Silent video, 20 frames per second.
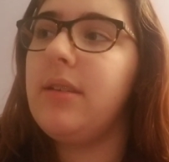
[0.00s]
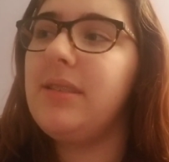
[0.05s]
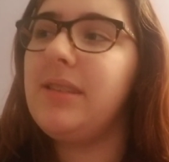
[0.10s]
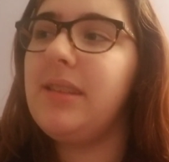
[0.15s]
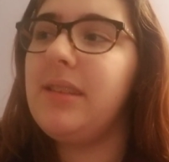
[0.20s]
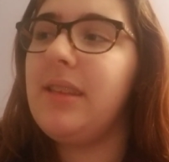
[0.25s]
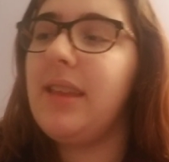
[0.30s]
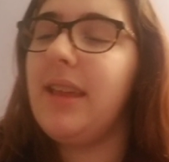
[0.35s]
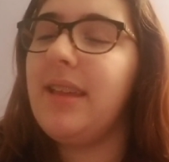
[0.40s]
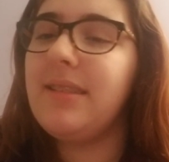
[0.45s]

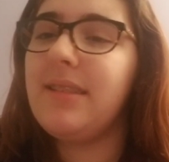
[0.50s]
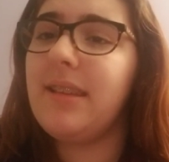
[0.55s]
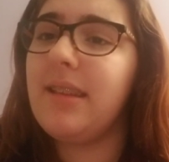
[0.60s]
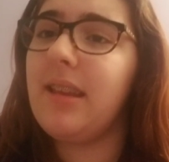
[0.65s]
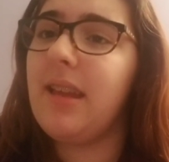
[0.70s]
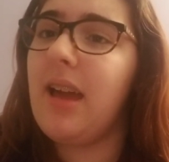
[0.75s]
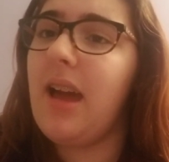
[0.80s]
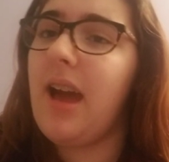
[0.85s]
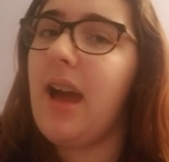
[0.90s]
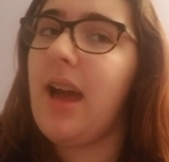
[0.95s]
because, like I
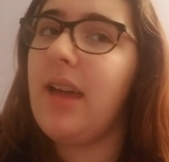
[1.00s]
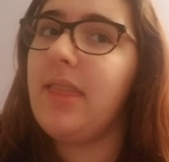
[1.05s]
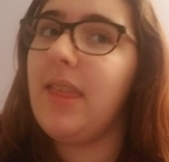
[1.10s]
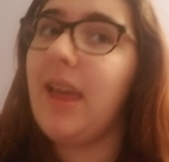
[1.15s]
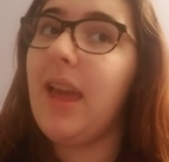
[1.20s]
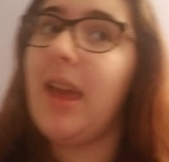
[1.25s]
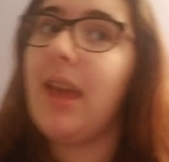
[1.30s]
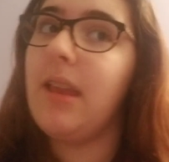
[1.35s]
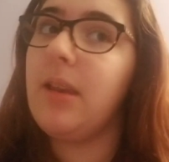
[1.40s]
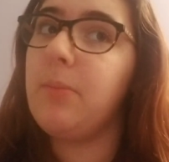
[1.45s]
said, I
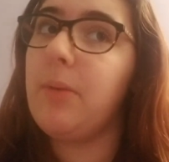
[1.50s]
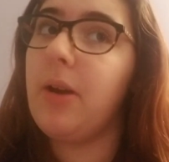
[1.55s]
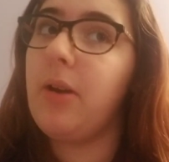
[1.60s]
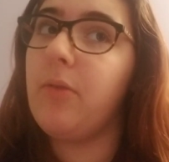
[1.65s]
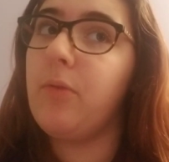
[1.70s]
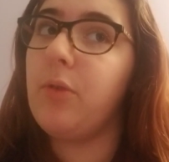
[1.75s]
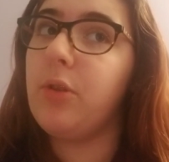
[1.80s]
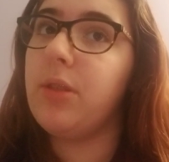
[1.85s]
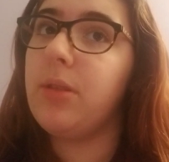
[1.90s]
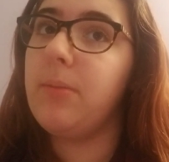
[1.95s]
think I ate
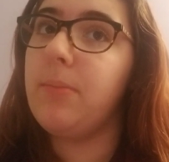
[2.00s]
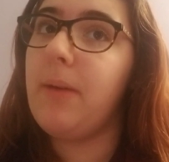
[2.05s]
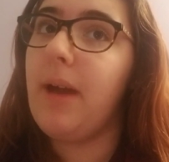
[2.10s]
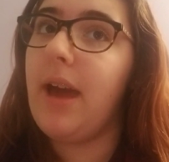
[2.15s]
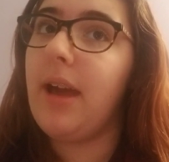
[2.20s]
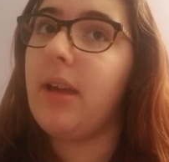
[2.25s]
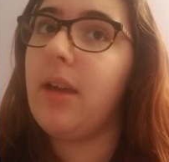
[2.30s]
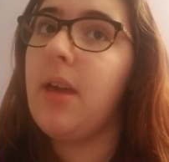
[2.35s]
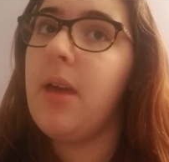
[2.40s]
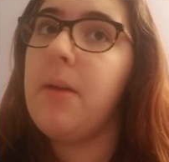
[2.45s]
about a fourth of the
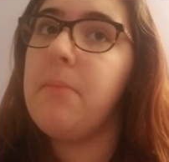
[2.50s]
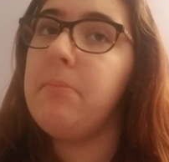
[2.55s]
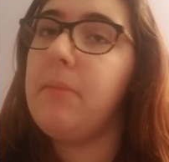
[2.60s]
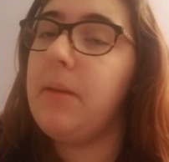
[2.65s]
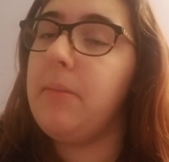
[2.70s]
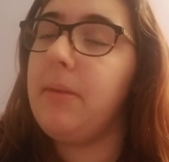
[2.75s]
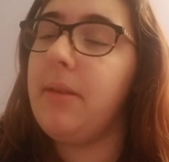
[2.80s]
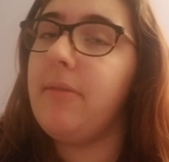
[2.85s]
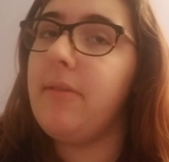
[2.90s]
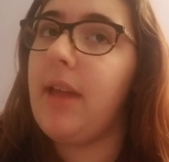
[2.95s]
bag,
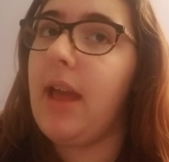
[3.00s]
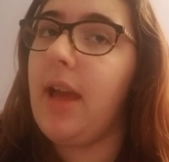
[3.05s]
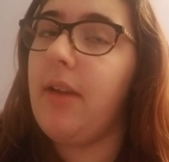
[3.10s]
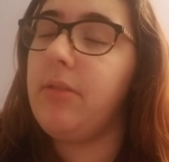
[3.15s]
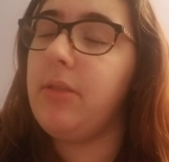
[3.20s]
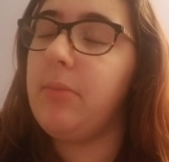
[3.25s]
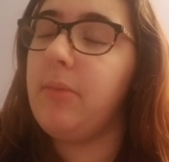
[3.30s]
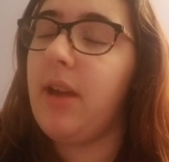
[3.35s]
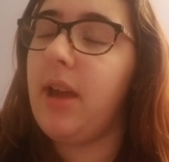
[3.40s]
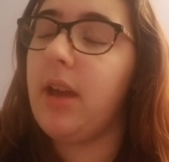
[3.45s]
maybe even
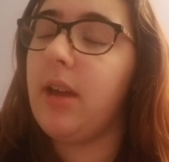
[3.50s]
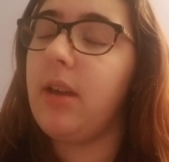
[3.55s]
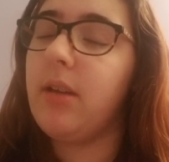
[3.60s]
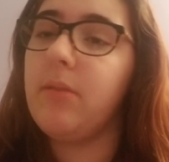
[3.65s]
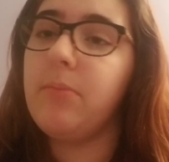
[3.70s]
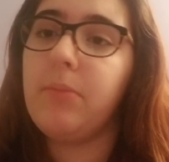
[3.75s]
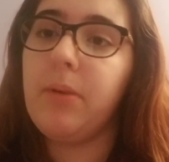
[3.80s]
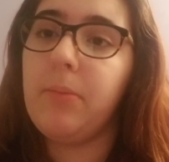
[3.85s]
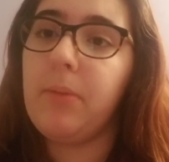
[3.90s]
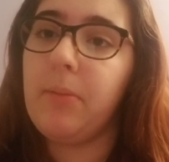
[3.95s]
half the
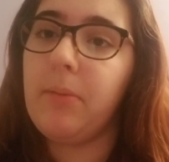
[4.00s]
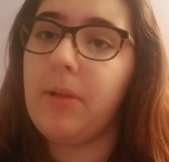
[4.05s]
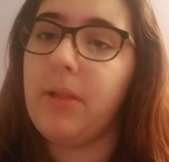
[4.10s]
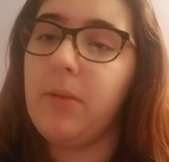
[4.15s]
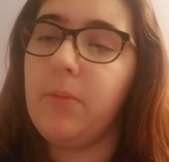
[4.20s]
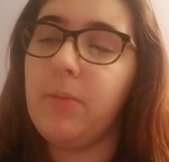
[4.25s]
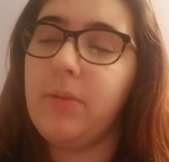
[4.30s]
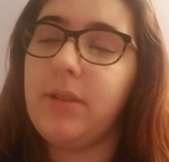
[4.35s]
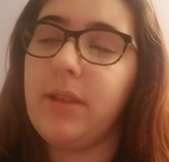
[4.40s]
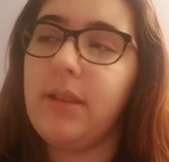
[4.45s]
bag, but my
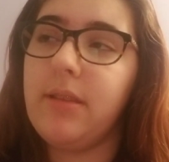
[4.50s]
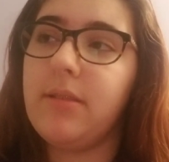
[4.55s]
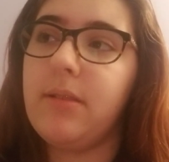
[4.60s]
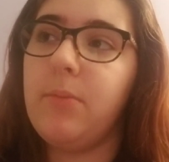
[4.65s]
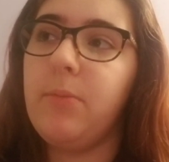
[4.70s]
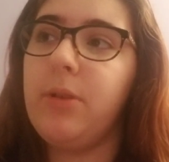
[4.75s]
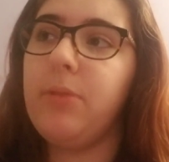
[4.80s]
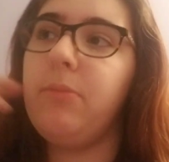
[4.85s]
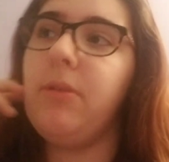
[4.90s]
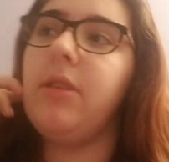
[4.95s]
brother was eating
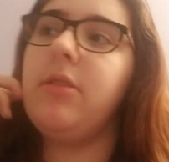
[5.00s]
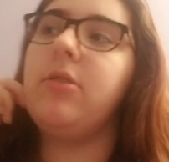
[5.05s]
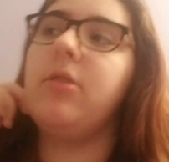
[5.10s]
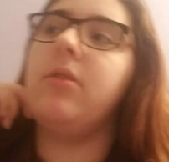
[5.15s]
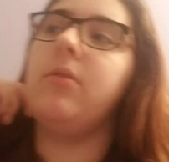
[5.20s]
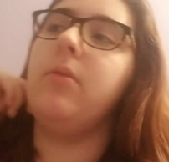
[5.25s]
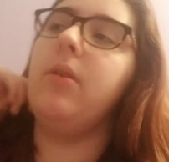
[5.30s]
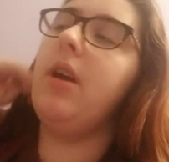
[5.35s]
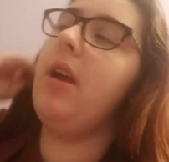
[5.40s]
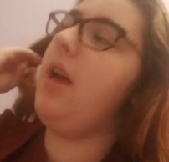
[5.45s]
some with me,
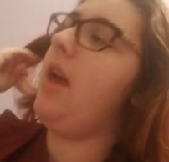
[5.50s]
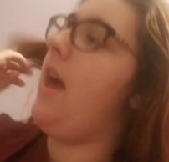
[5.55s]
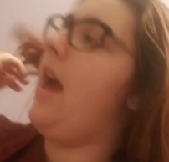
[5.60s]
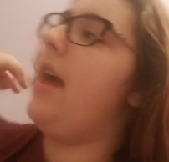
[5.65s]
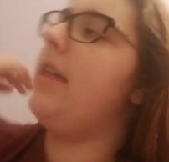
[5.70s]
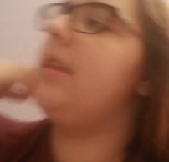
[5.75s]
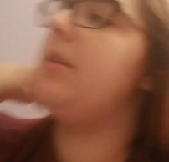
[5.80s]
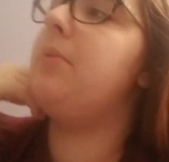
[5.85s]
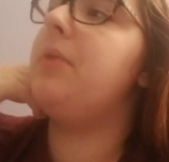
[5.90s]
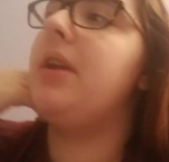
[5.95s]
so
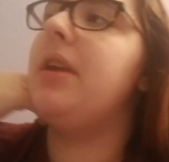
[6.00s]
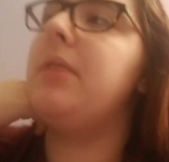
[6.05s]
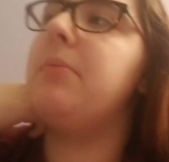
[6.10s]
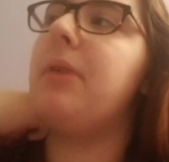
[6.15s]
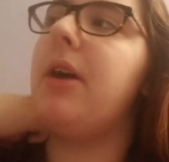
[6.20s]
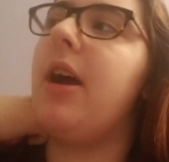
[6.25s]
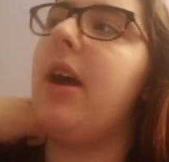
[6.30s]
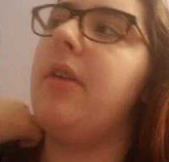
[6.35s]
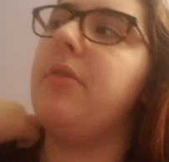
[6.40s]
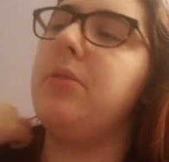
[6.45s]
I think we
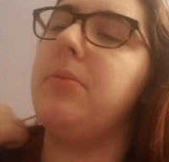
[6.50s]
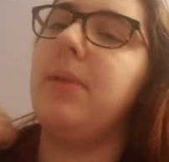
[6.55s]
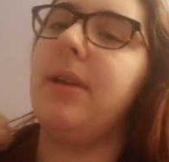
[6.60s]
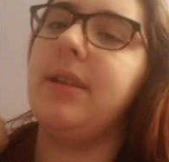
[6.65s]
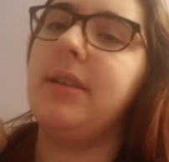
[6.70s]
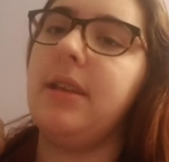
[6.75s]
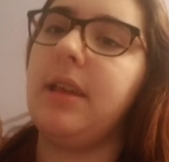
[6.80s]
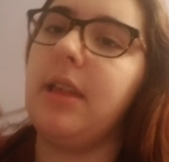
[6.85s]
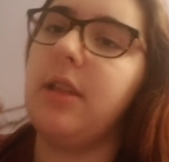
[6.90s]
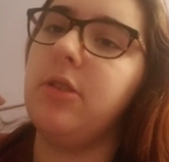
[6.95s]
ate about half the
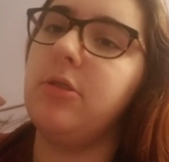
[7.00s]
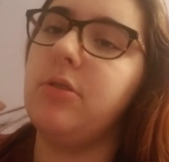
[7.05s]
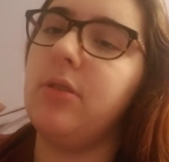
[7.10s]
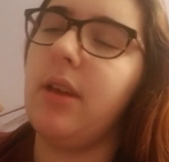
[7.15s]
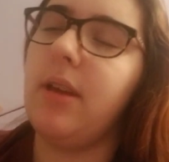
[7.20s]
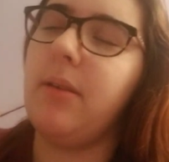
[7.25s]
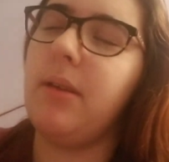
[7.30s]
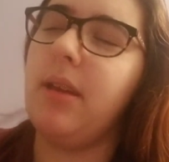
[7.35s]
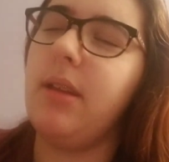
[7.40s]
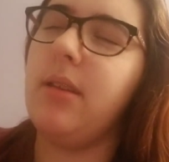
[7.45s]
bag together,
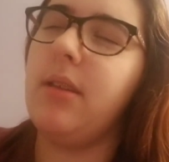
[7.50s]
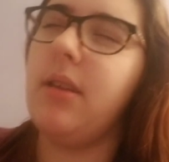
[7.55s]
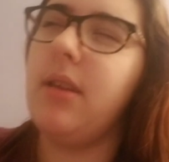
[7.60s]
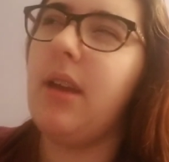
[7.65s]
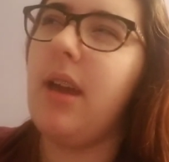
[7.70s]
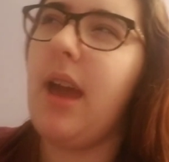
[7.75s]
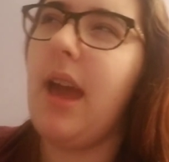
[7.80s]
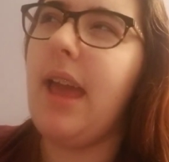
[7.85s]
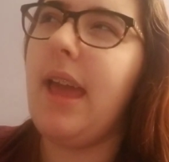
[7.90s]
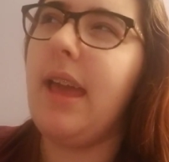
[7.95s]
so I,
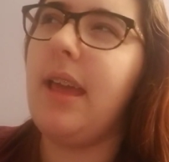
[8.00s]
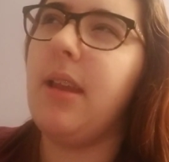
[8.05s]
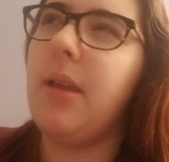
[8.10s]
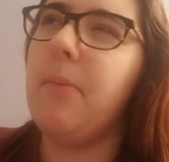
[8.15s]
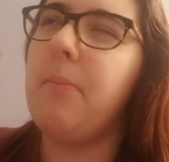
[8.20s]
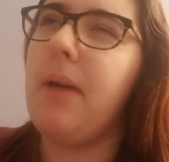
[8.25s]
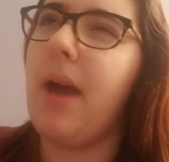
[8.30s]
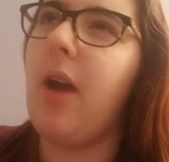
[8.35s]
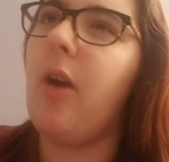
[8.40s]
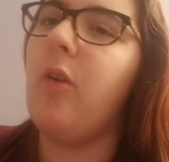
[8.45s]
I
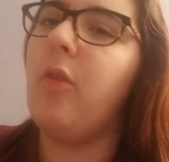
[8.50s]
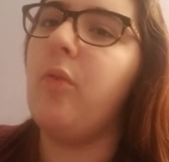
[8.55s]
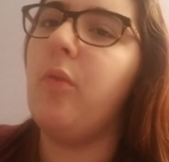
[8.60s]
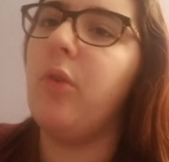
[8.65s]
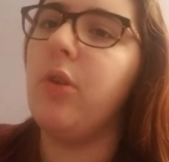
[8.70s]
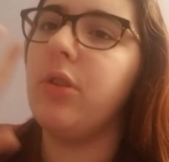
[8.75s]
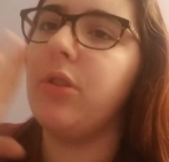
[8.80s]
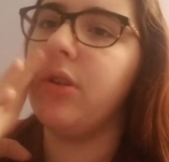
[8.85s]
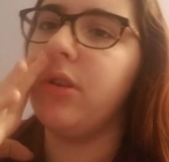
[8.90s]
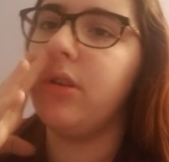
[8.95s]
ate about a
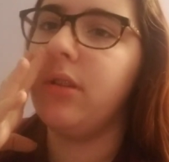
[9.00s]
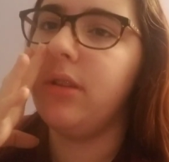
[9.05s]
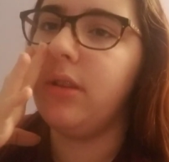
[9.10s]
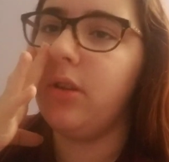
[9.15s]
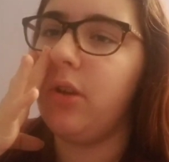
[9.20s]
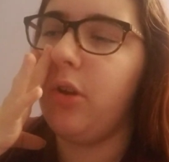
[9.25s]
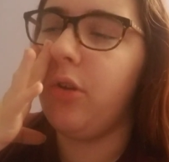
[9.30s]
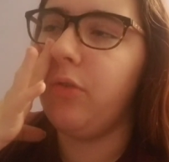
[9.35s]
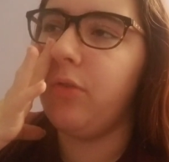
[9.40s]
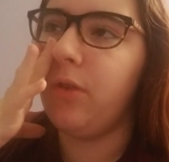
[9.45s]
fourth or a
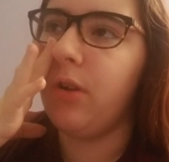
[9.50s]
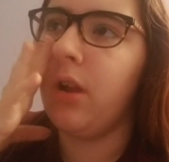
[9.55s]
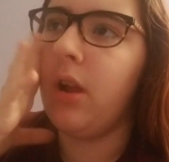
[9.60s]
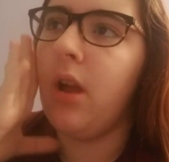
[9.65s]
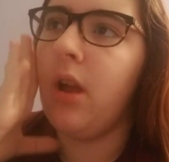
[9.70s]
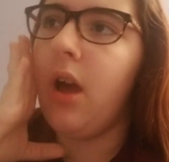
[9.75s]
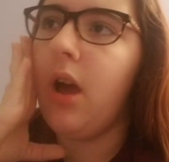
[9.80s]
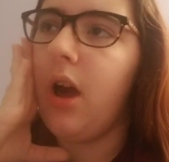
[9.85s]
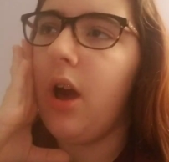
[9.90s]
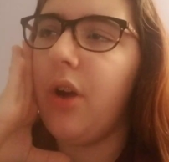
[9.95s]
little
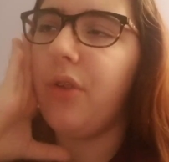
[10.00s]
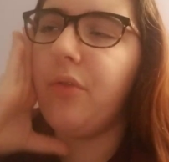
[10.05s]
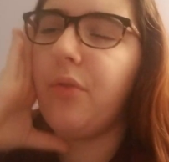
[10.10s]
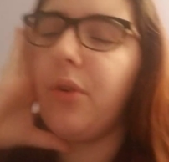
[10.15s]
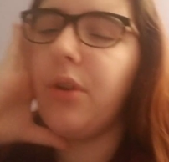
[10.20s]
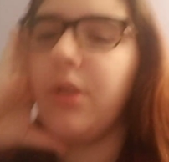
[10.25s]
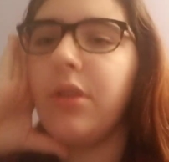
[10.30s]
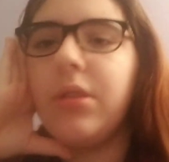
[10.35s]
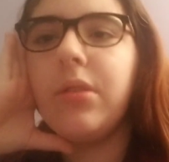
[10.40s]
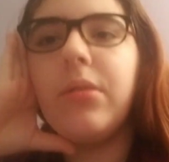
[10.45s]
over a
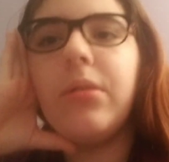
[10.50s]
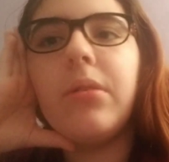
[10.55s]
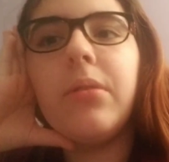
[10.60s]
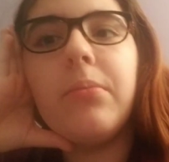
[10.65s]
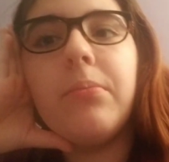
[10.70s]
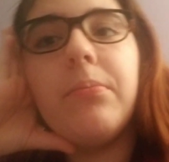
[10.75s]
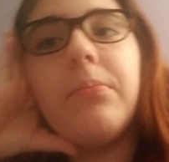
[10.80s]
fourth.